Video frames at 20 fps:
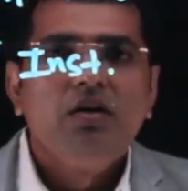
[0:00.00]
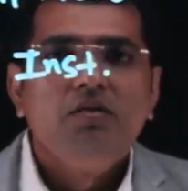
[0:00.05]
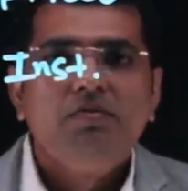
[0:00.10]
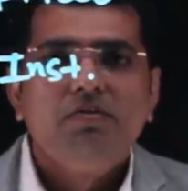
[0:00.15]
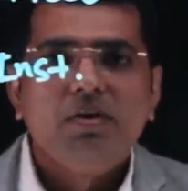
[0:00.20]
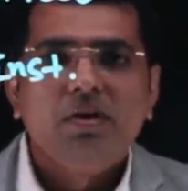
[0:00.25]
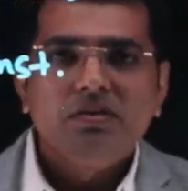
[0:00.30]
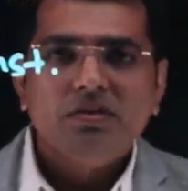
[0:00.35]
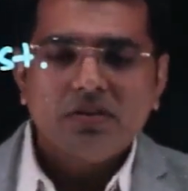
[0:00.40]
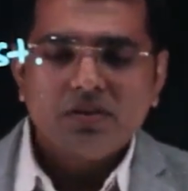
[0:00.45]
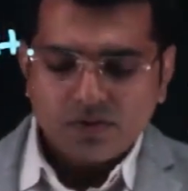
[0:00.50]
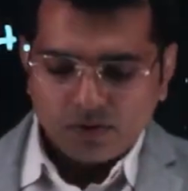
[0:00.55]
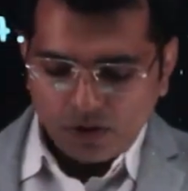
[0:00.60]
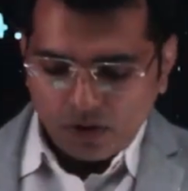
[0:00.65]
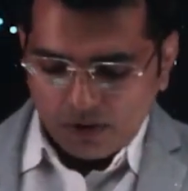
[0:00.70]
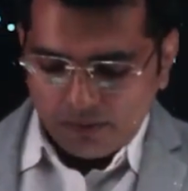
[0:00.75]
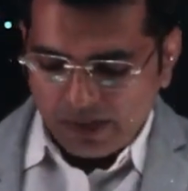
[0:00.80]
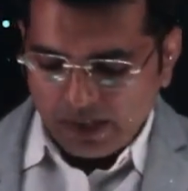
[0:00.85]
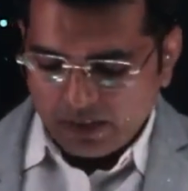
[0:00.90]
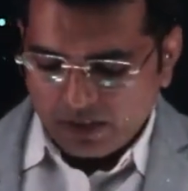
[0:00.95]
First
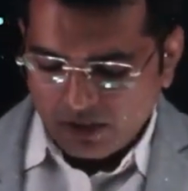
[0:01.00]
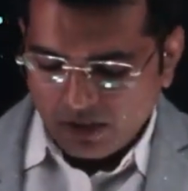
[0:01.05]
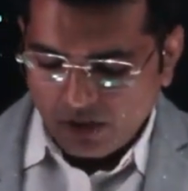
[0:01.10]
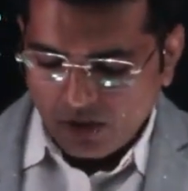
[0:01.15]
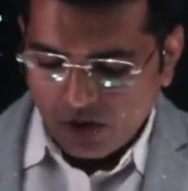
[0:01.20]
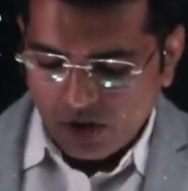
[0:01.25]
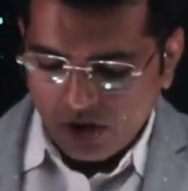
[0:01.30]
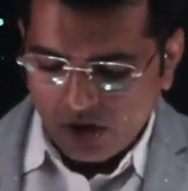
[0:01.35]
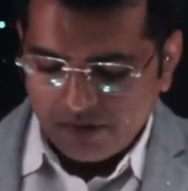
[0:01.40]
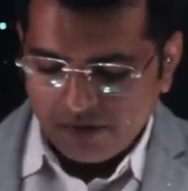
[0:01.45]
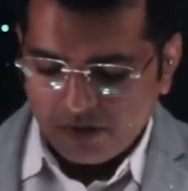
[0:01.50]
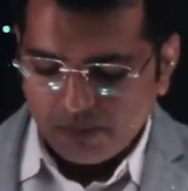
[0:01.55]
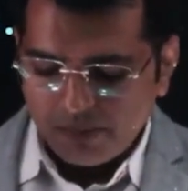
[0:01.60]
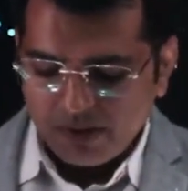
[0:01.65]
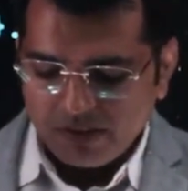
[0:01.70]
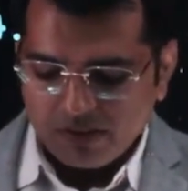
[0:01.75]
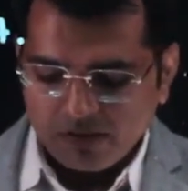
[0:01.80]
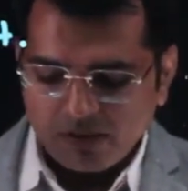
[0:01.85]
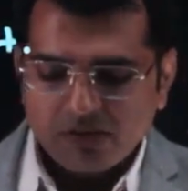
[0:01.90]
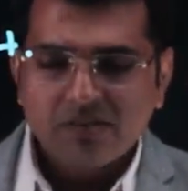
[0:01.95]
installment of
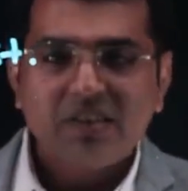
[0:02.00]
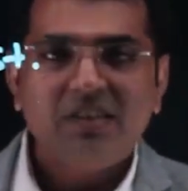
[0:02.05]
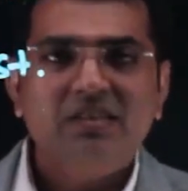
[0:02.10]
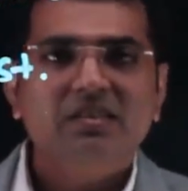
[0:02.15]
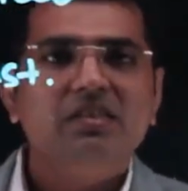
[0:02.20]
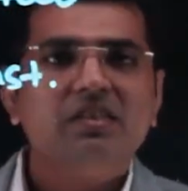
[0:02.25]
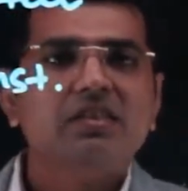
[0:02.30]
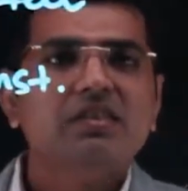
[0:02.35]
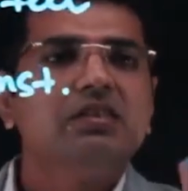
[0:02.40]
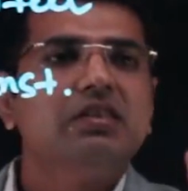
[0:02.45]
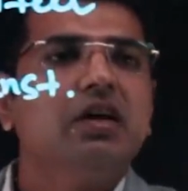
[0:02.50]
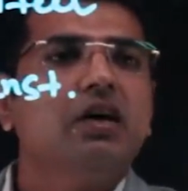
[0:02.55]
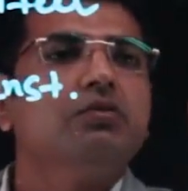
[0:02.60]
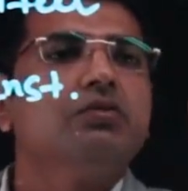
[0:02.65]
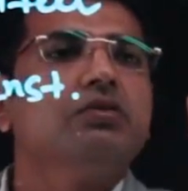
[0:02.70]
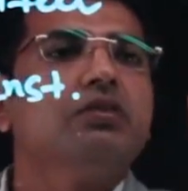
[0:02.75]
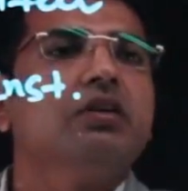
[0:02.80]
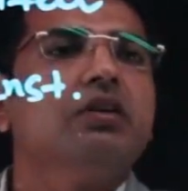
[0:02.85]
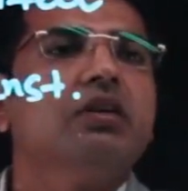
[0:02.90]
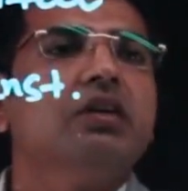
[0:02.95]
rupees
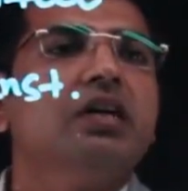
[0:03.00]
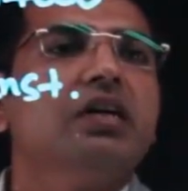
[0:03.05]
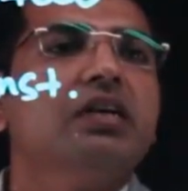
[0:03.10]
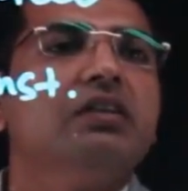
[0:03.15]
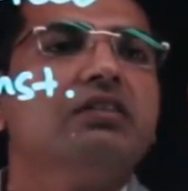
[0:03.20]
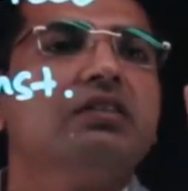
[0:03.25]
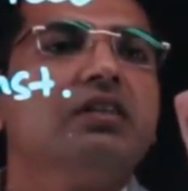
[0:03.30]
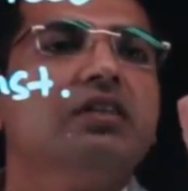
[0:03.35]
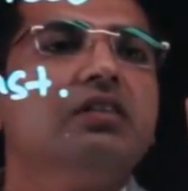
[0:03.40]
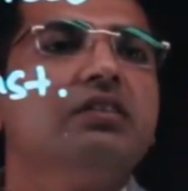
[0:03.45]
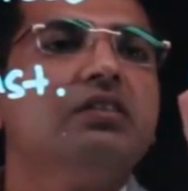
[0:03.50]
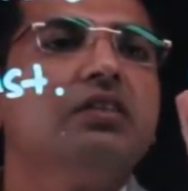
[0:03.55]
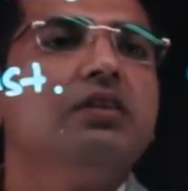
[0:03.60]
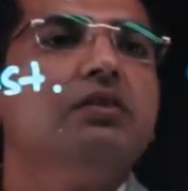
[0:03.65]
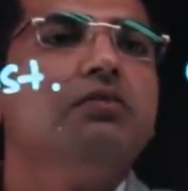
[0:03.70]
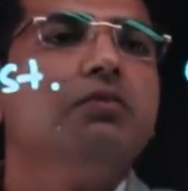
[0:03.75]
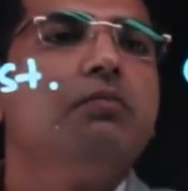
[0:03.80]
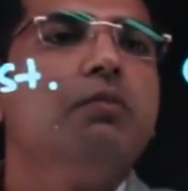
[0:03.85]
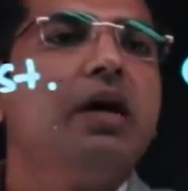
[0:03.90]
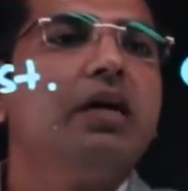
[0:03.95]
60,000 is
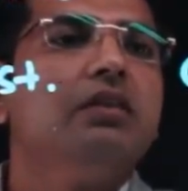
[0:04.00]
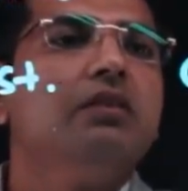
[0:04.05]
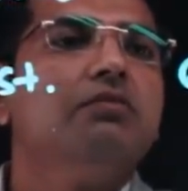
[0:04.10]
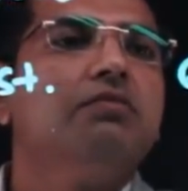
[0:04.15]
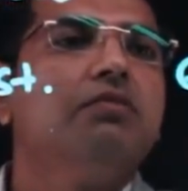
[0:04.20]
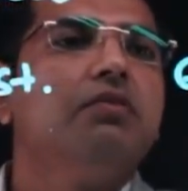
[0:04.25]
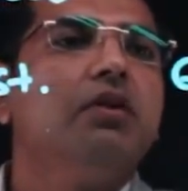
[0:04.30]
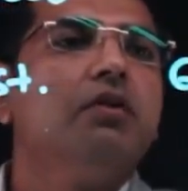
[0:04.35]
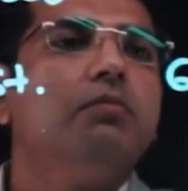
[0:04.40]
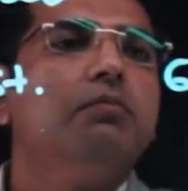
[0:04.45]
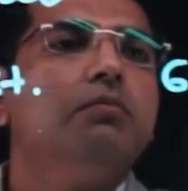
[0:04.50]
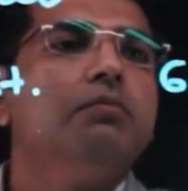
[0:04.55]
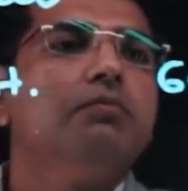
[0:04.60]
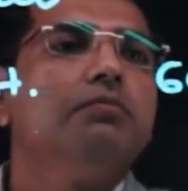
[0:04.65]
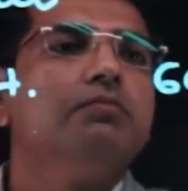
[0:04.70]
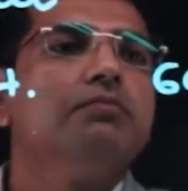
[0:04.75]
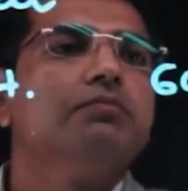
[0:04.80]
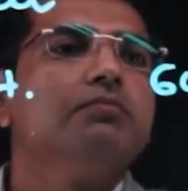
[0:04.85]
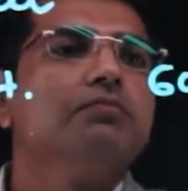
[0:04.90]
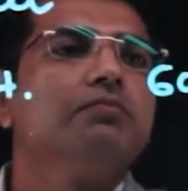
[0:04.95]
received by the firm
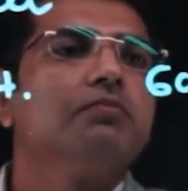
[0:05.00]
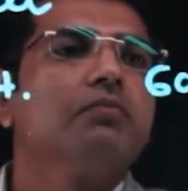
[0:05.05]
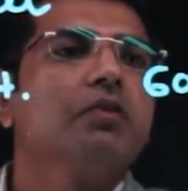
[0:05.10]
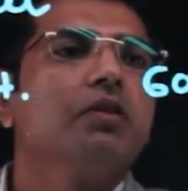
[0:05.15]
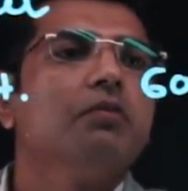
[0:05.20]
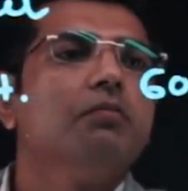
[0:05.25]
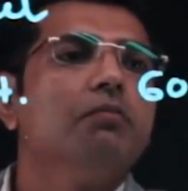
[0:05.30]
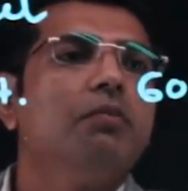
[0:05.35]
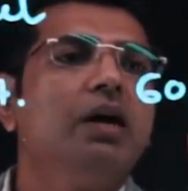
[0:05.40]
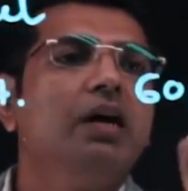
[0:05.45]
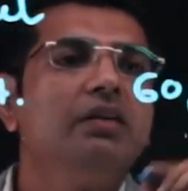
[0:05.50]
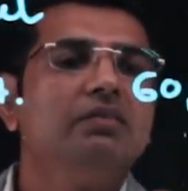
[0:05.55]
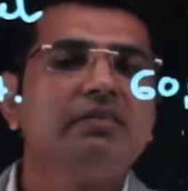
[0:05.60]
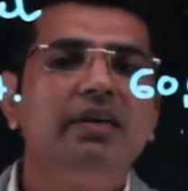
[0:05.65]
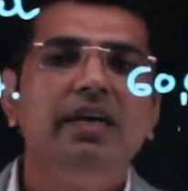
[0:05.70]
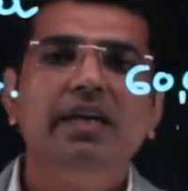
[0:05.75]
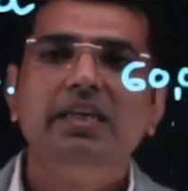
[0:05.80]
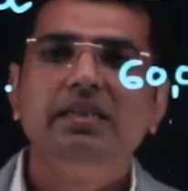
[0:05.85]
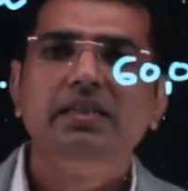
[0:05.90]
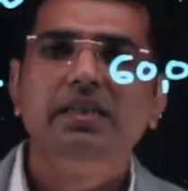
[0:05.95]
by
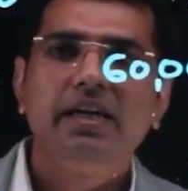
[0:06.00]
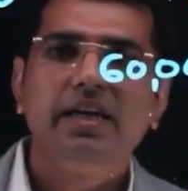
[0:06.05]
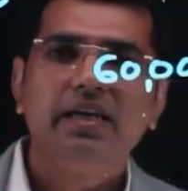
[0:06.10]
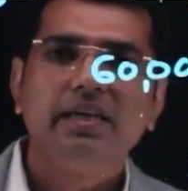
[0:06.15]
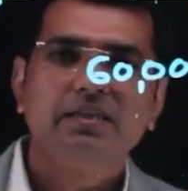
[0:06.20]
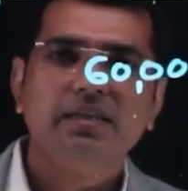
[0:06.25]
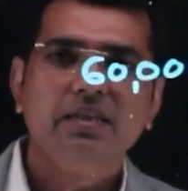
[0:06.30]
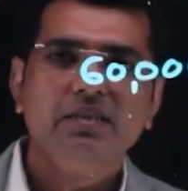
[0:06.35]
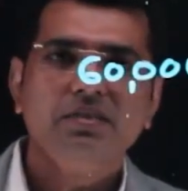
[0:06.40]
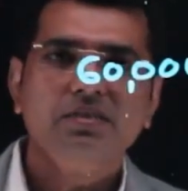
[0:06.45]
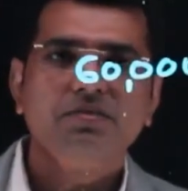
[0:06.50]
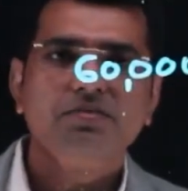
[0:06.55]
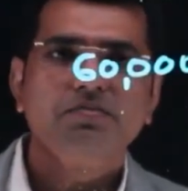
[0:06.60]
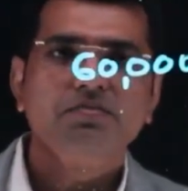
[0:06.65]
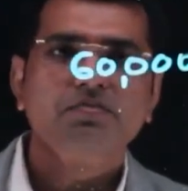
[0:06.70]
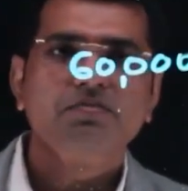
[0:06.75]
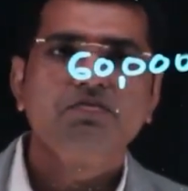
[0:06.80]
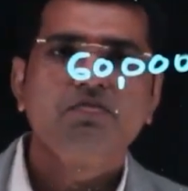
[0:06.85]
selling their assets.